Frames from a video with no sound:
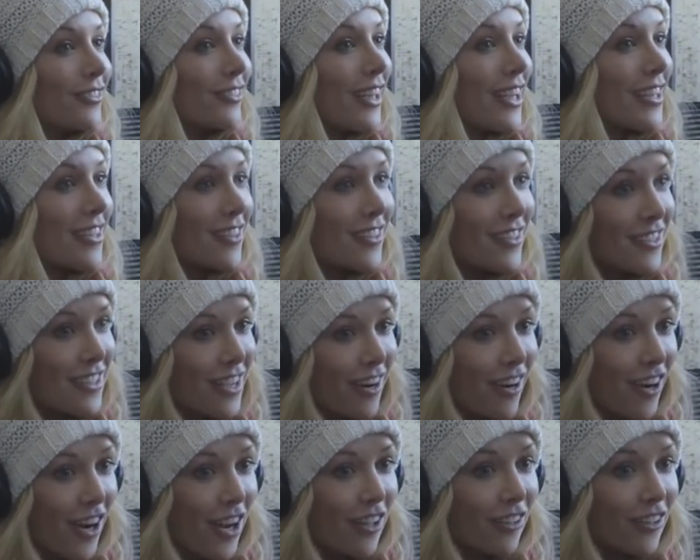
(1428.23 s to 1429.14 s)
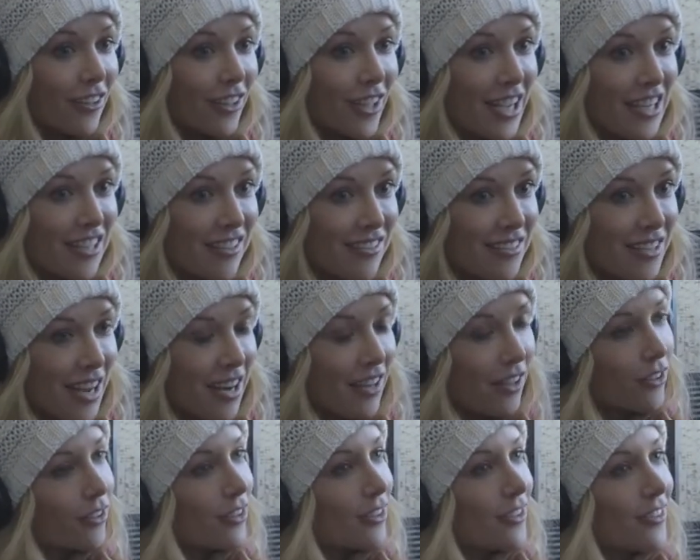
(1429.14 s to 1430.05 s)
I look
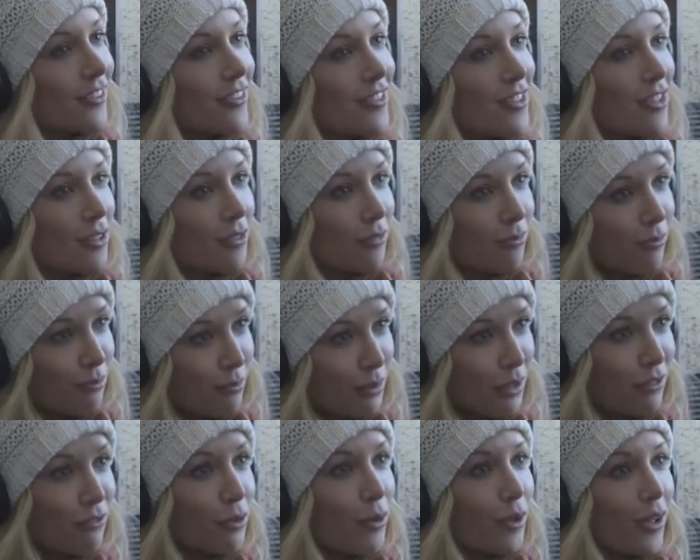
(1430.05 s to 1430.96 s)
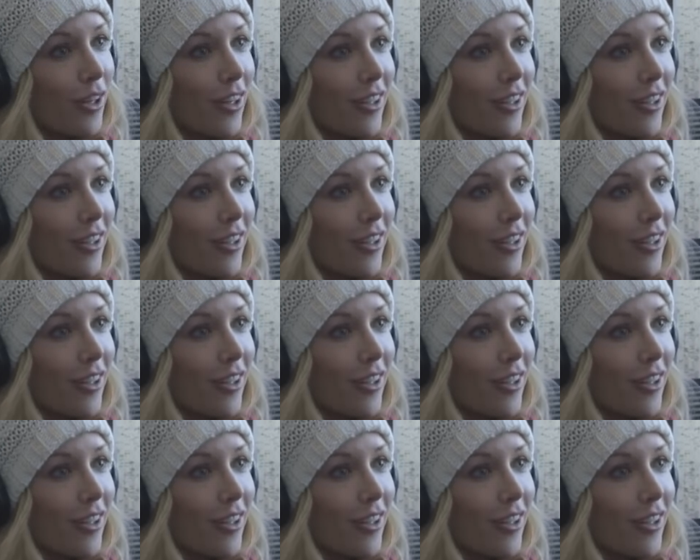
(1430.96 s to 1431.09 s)
identical to before.